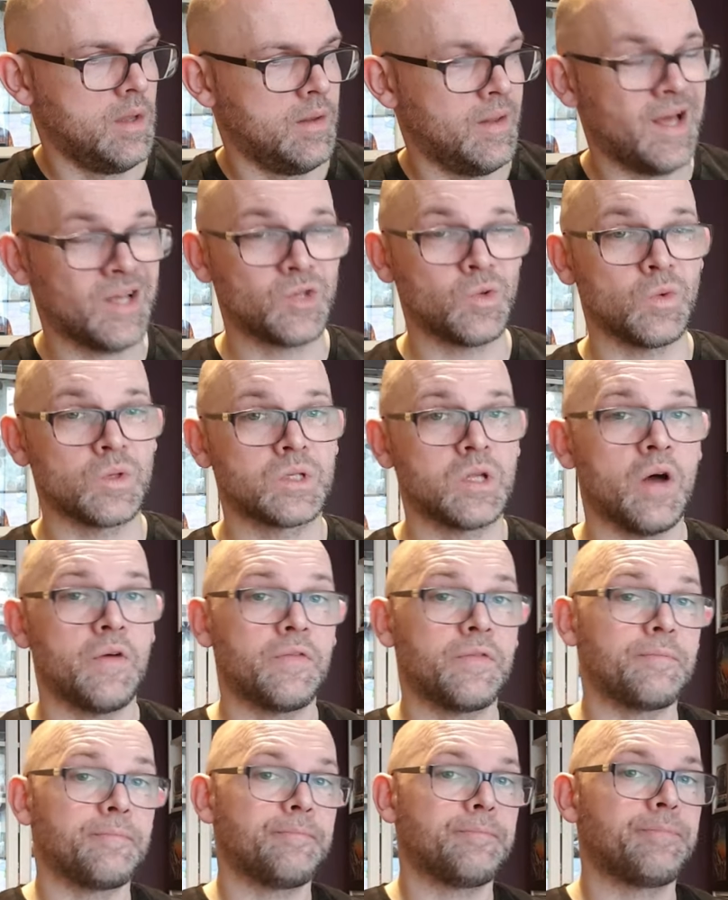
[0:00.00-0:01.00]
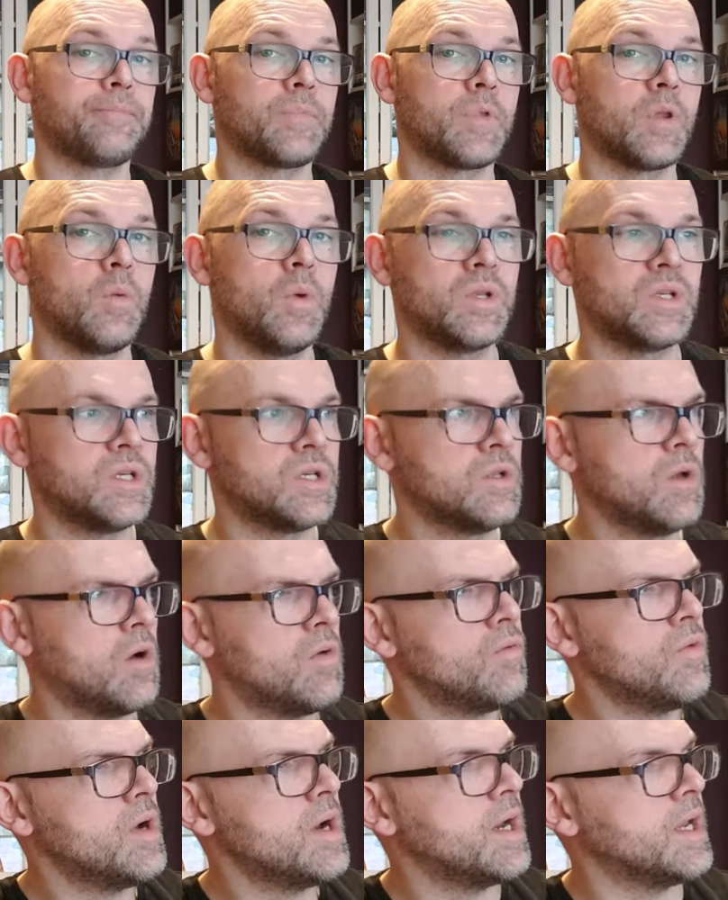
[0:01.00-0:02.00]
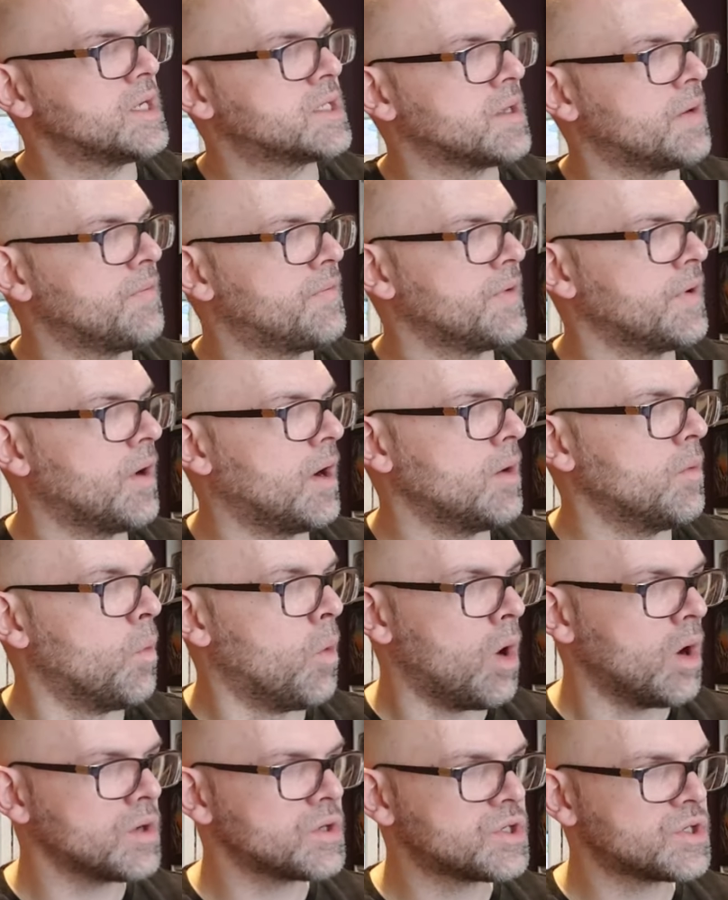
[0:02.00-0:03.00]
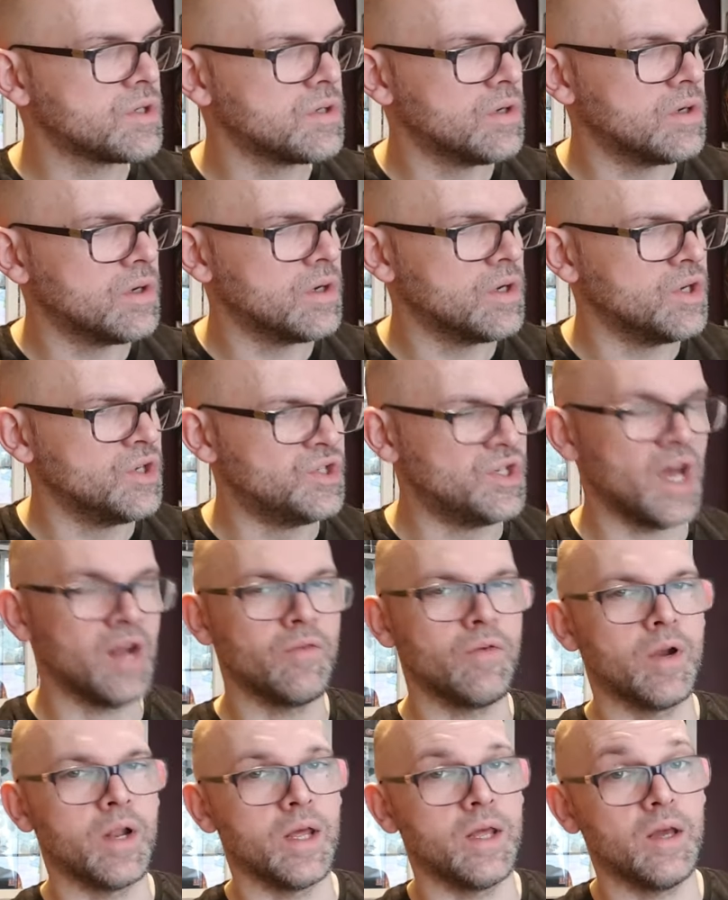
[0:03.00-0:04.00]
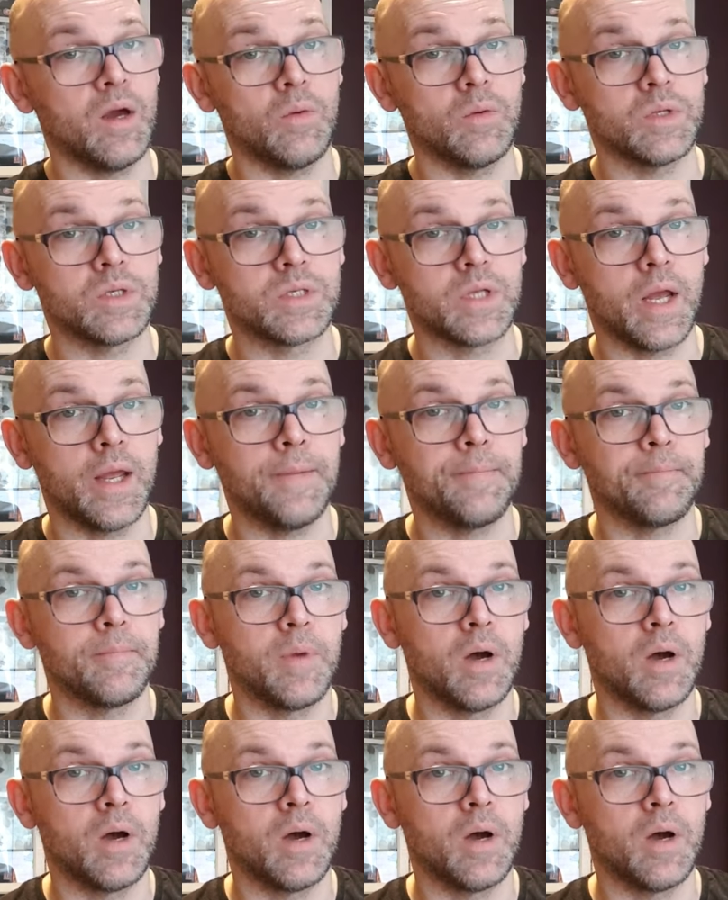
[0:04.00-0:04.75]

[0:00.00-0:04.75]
that sort of stuff, which is not really something I watch generally, I would say.